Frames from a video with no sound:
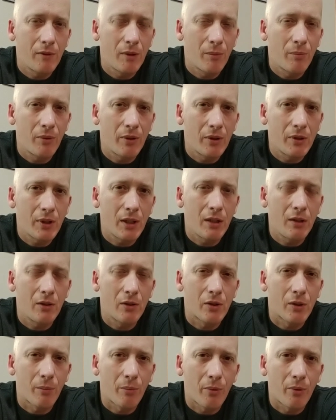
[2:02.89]
We appreciate your
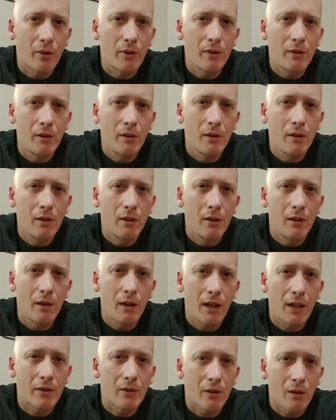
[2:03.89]
support.
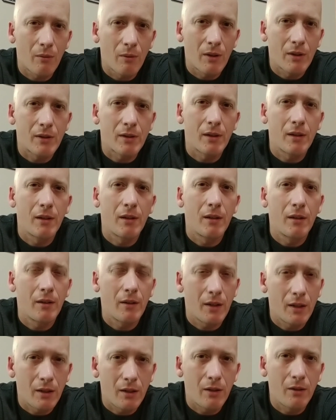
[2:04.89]
As always,
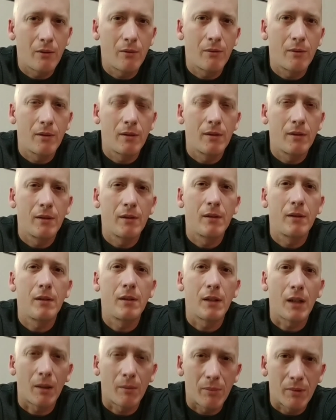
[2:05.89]
thank you.
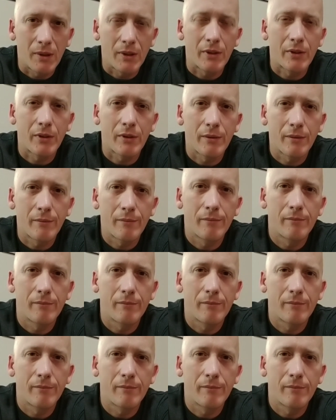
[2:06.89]
God bless.